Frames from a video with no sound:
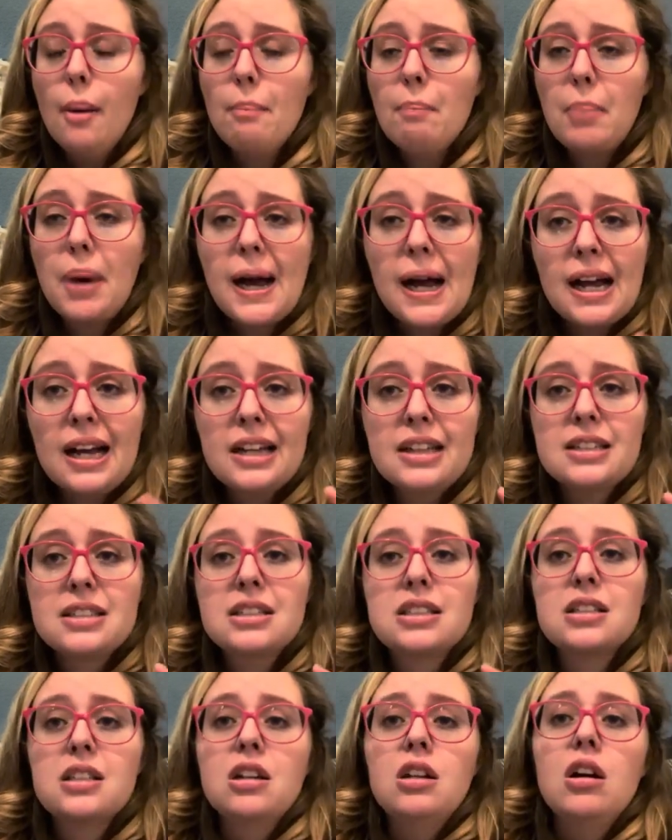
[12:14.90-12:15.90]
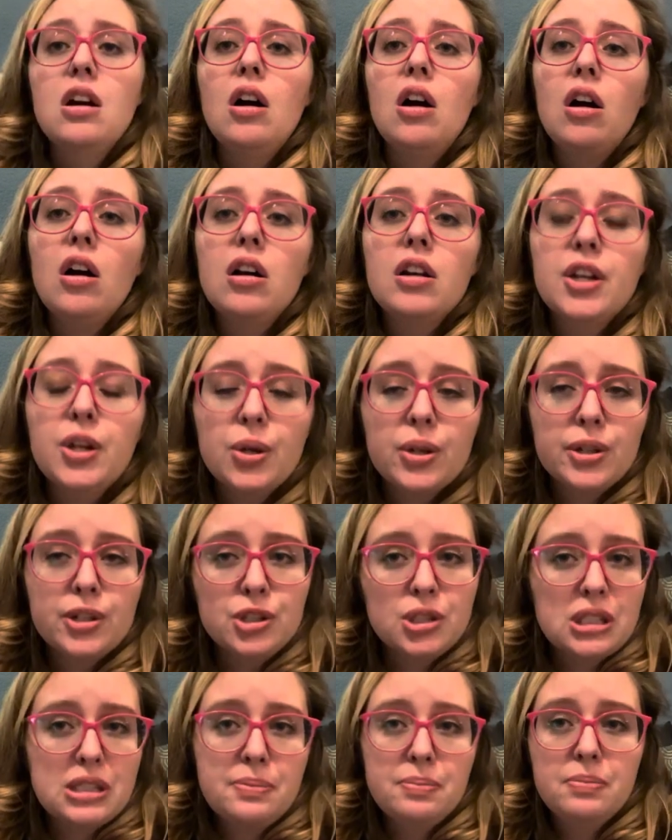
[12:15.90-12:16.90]
but you can
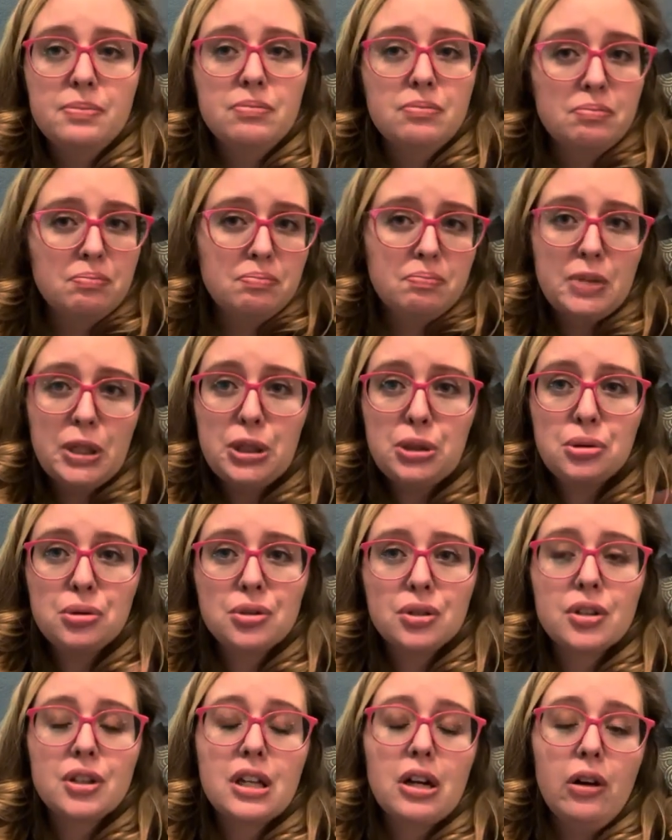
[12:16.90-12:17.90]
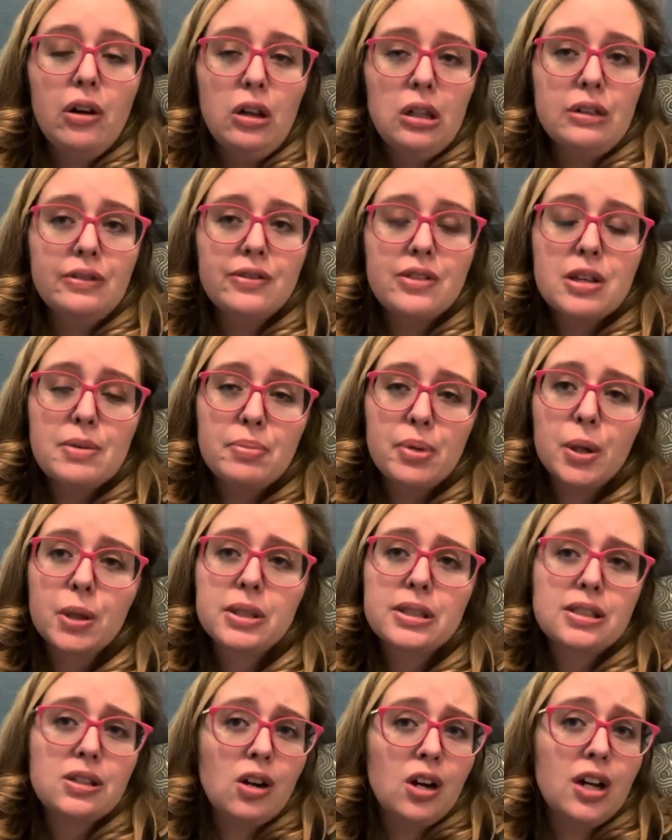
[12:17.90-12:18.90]
just be sure that all of the
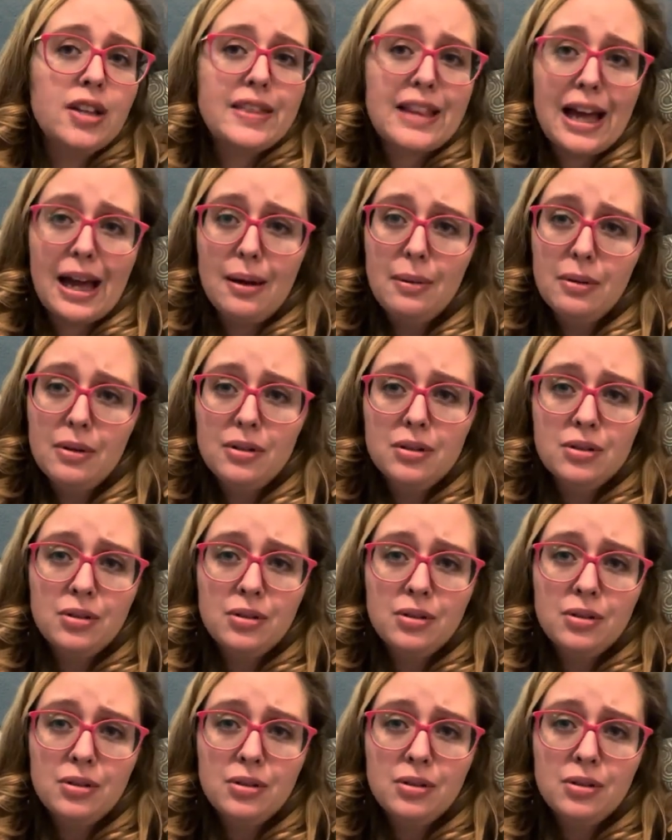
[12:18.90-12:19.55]
books on that